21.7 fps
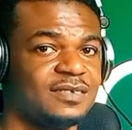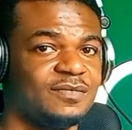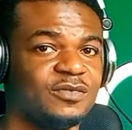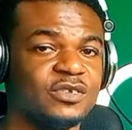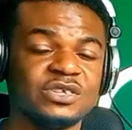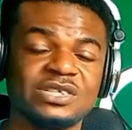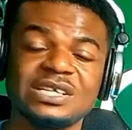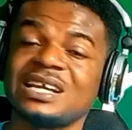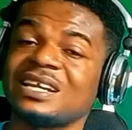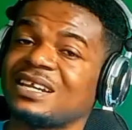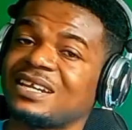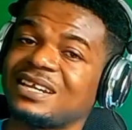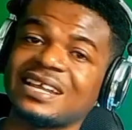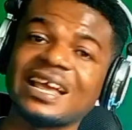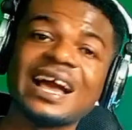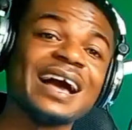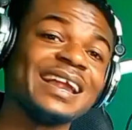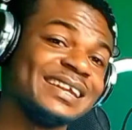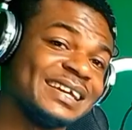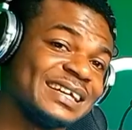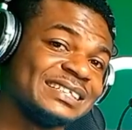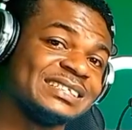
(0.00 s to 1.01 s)
You see, I didn't
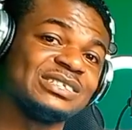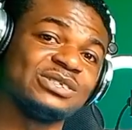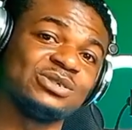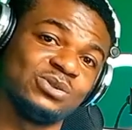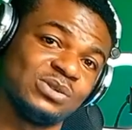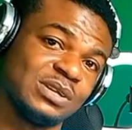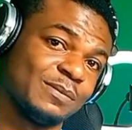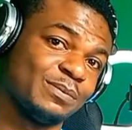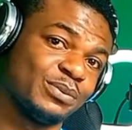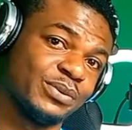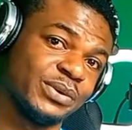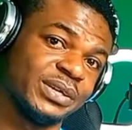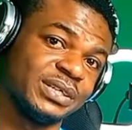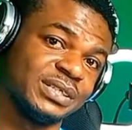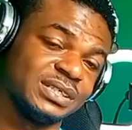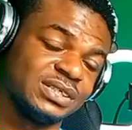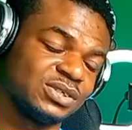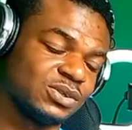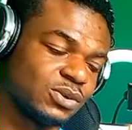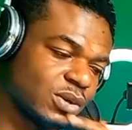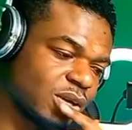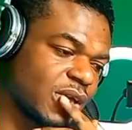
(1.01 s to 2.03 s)
add that to the
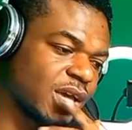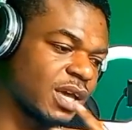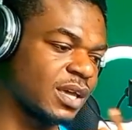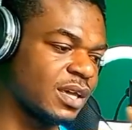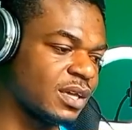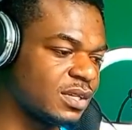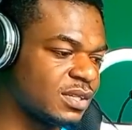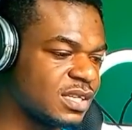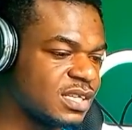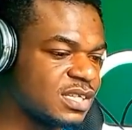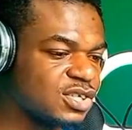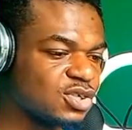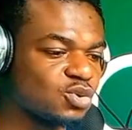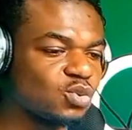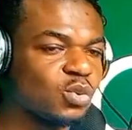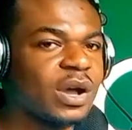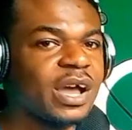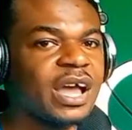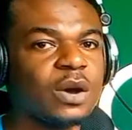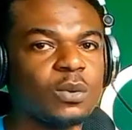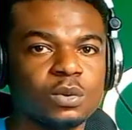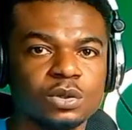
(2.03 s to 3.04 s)
praises, okay. This is
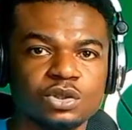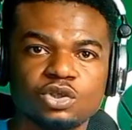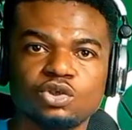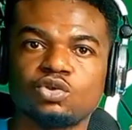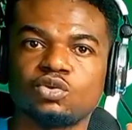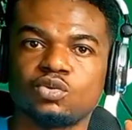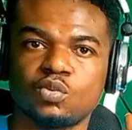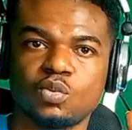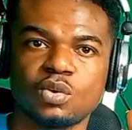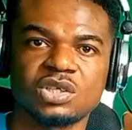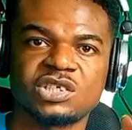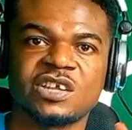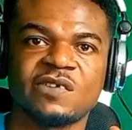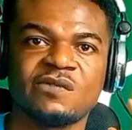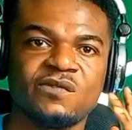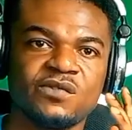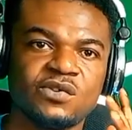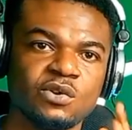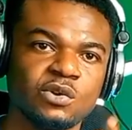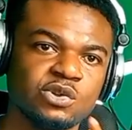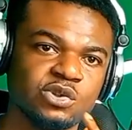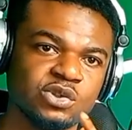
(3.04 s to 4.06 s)
why I want you to watch the
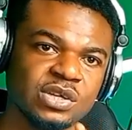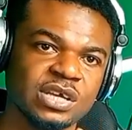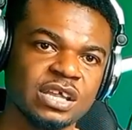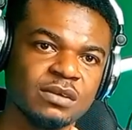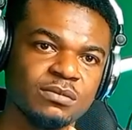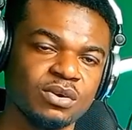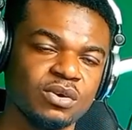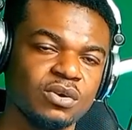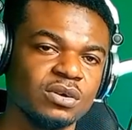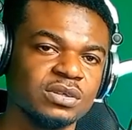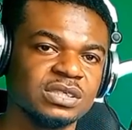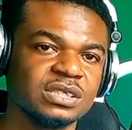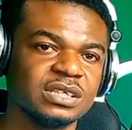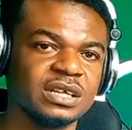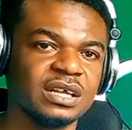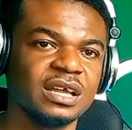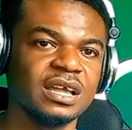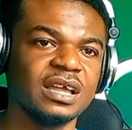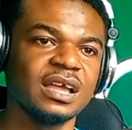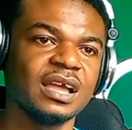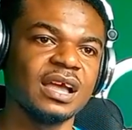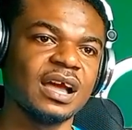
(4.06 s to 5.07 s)
video to the end, because
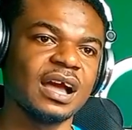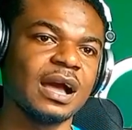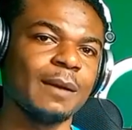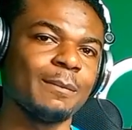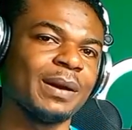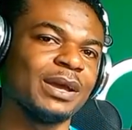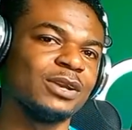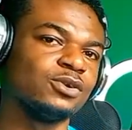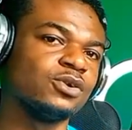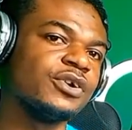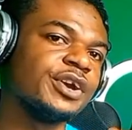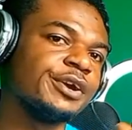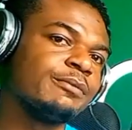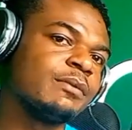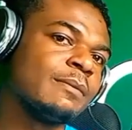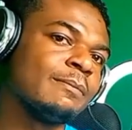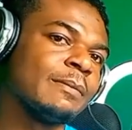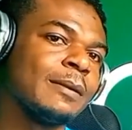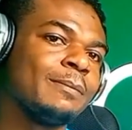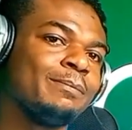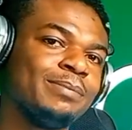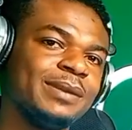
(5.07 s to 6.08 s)
I might not
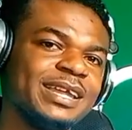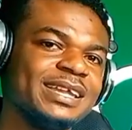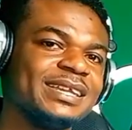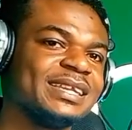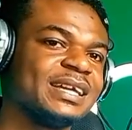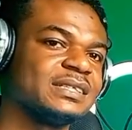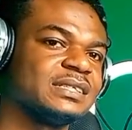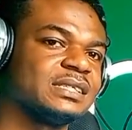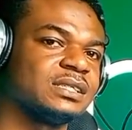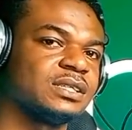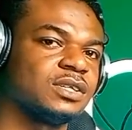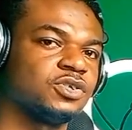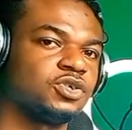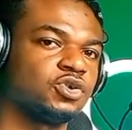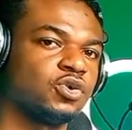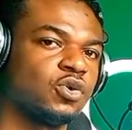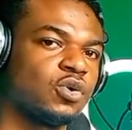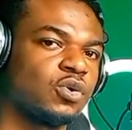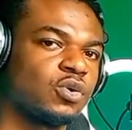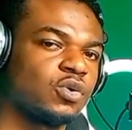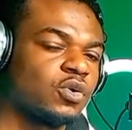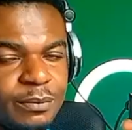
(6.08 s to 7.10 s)
remember playing that in the
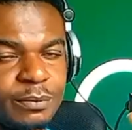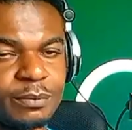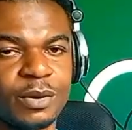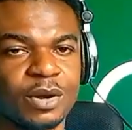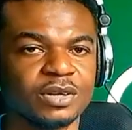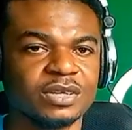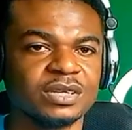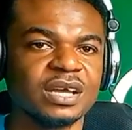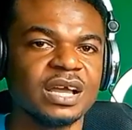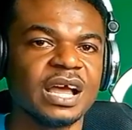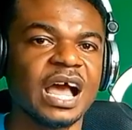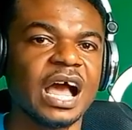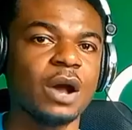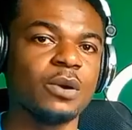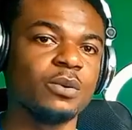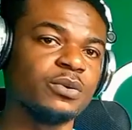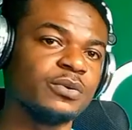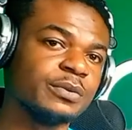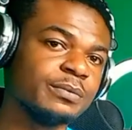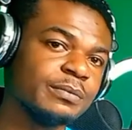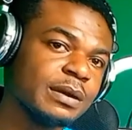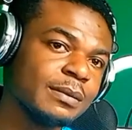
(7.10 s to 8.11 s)
song, but I
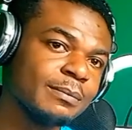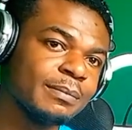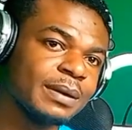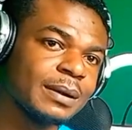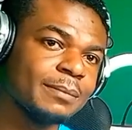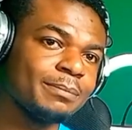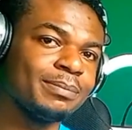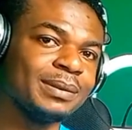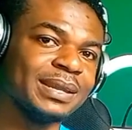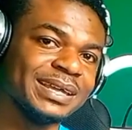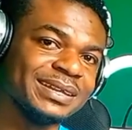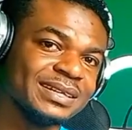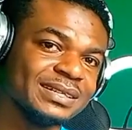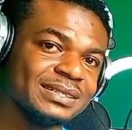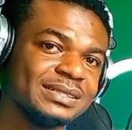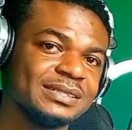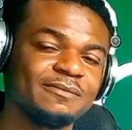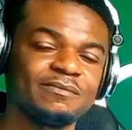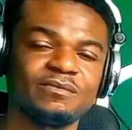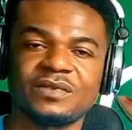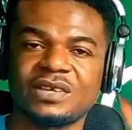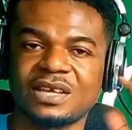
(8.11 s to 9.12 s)
will remember playing it
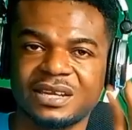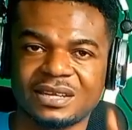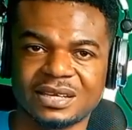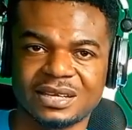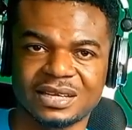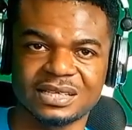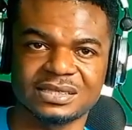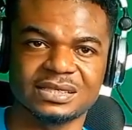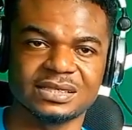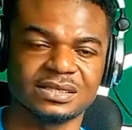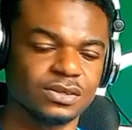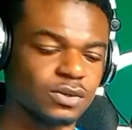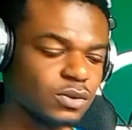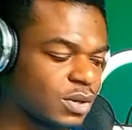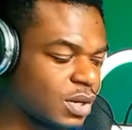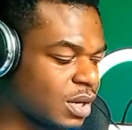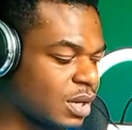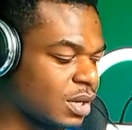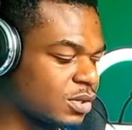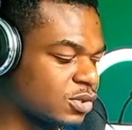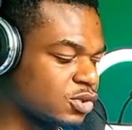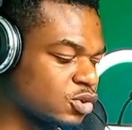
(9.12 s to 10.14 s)
in the lesson,
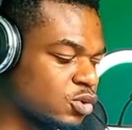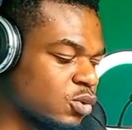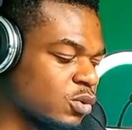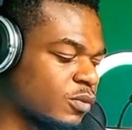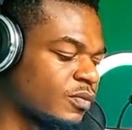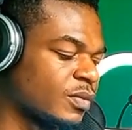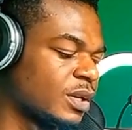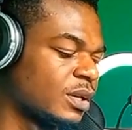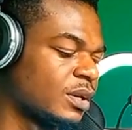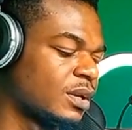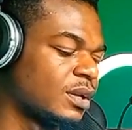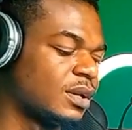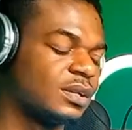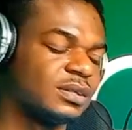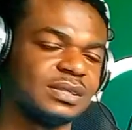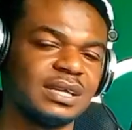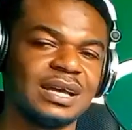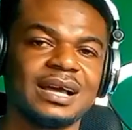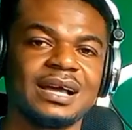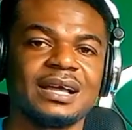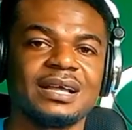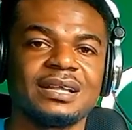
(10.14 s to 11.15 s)
okay. So
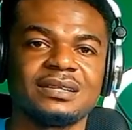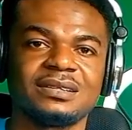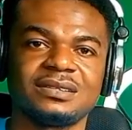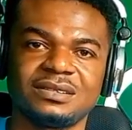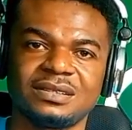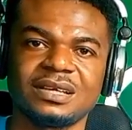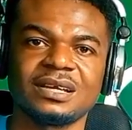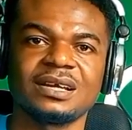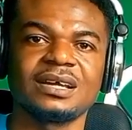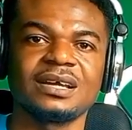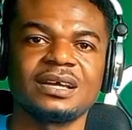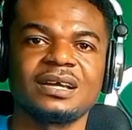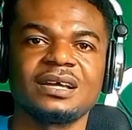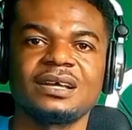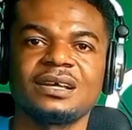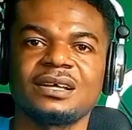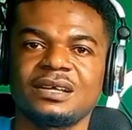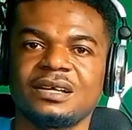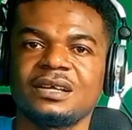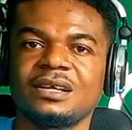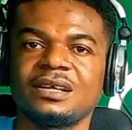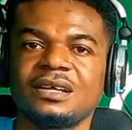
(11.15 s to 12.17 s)
da, da,
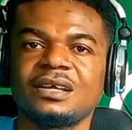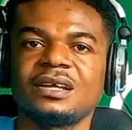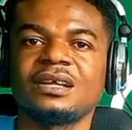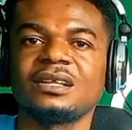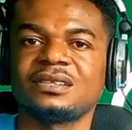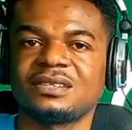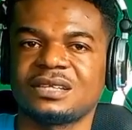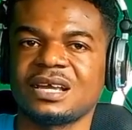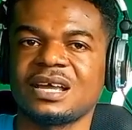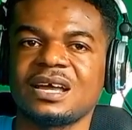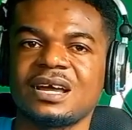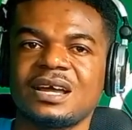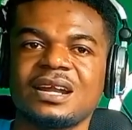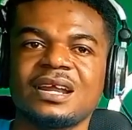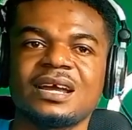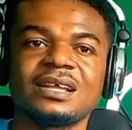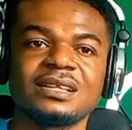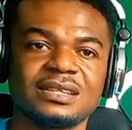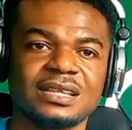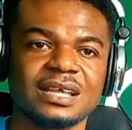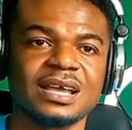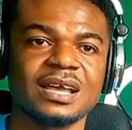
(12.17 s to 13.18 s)
da,
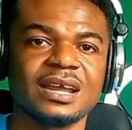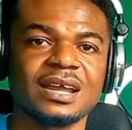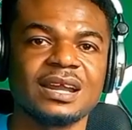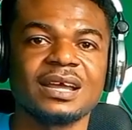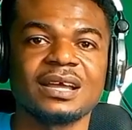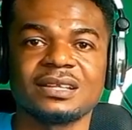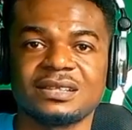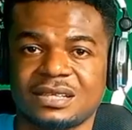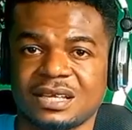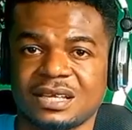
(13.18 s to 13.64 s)
da, da, da.